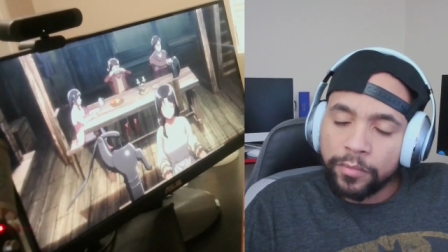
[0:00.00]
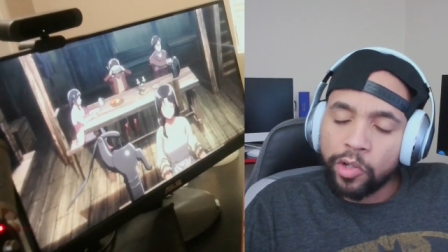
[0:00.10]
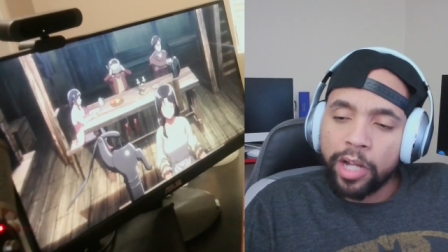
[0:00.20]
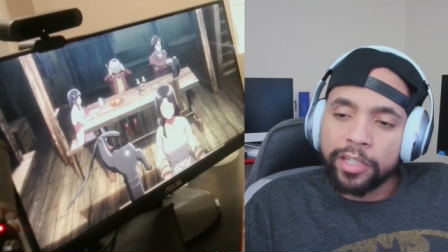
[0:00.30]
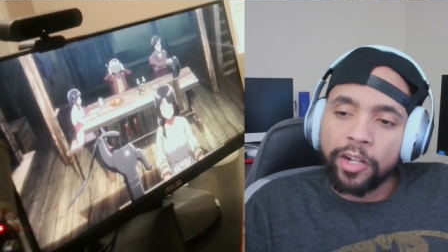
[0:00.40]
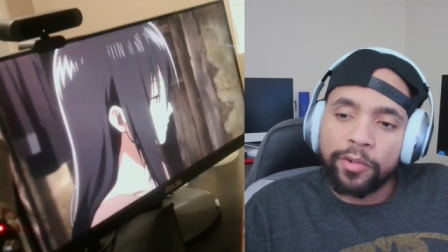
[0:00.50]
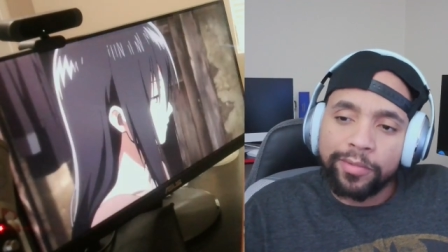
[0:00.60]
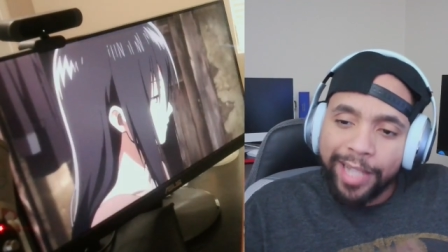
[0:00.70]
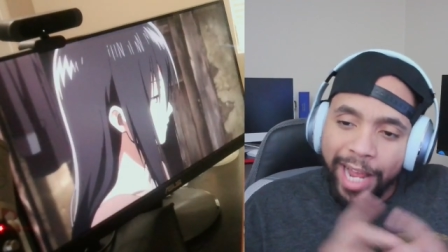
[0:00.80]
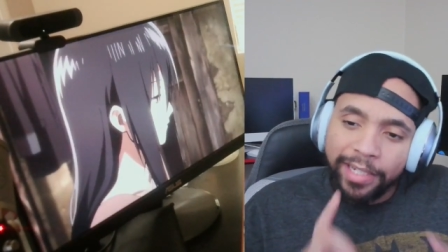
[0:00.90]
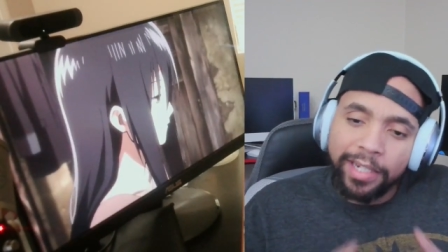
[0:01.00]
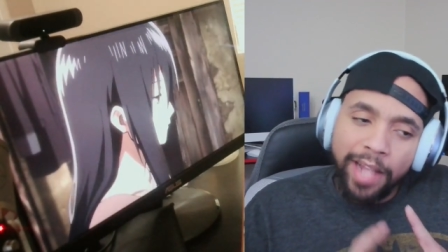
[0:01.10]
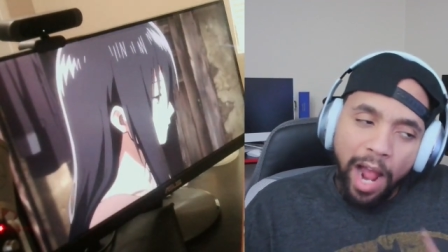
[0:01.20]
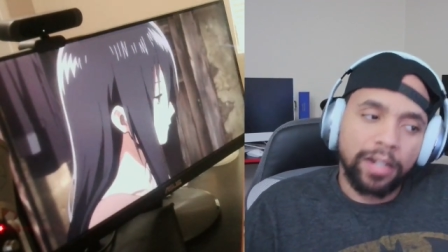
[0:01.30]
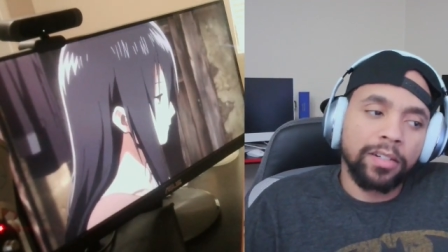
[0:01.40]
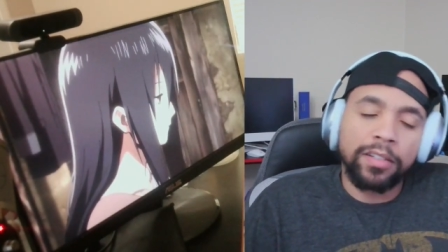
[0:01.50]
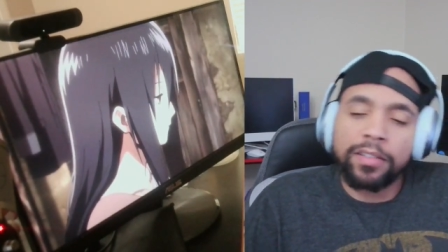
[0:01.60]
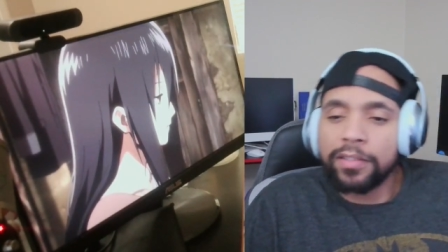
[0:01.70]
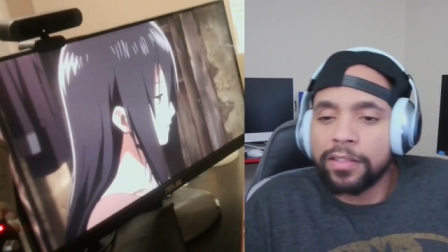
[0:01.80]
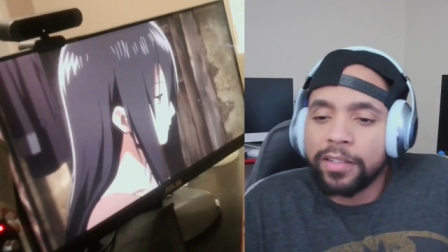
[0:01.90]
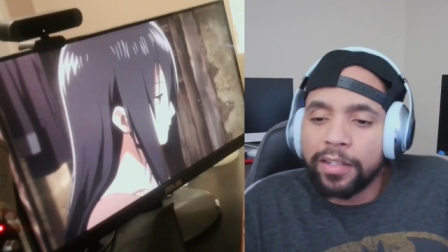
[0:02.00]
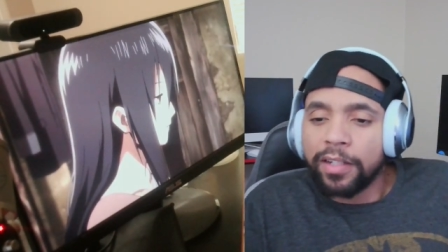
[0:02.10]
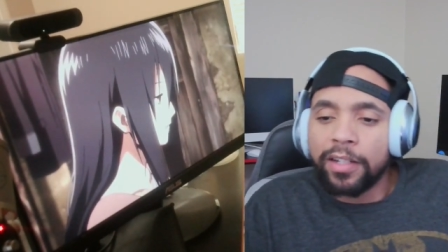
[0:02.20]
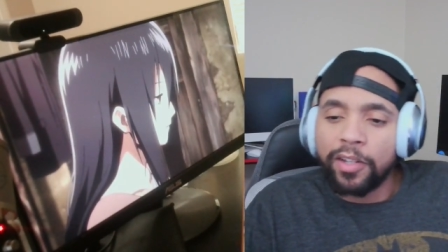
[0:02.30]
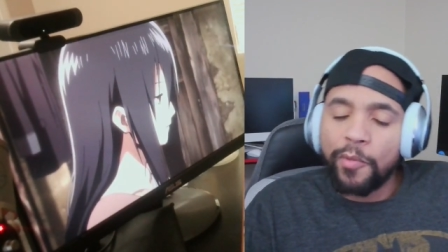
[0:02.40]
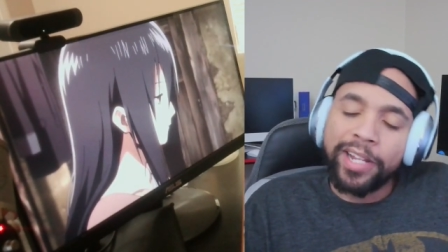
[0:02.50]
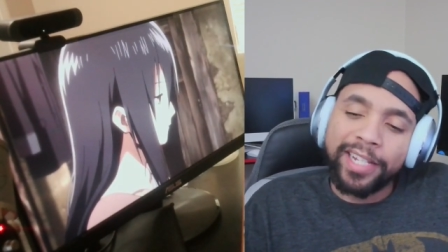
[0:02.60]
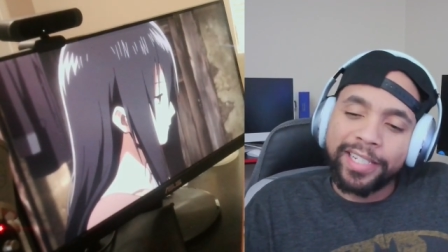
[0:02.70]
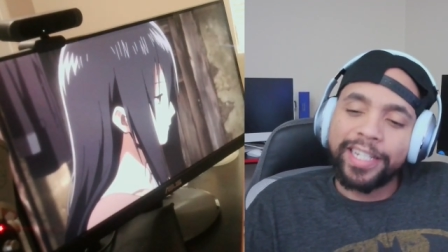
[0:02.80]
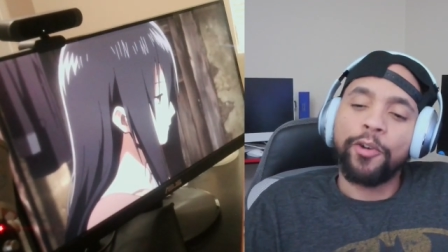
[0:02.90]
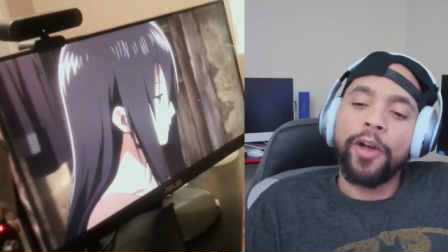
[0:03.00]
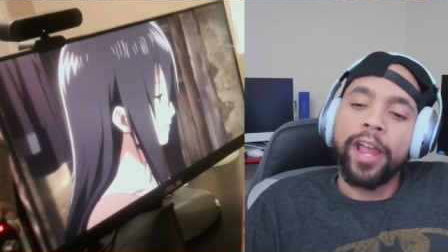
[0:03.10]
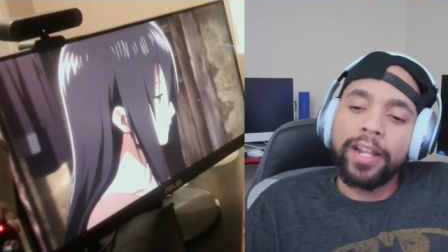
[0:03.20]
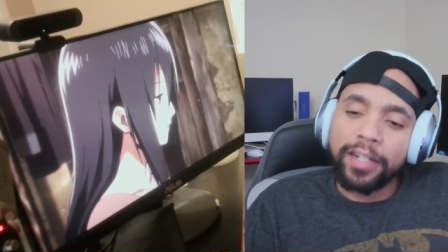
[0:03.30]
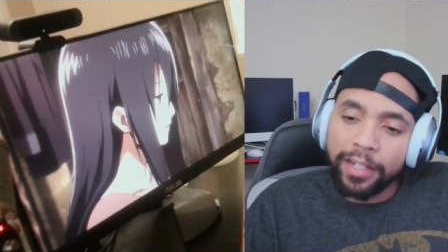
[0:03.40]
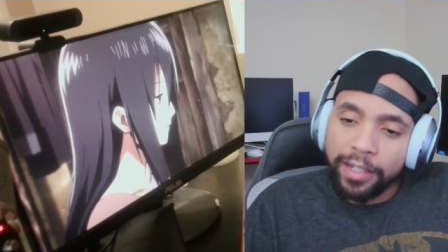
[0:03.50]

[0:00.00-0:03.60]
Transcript: Okay, so that's the doctor. The one that single-handedly...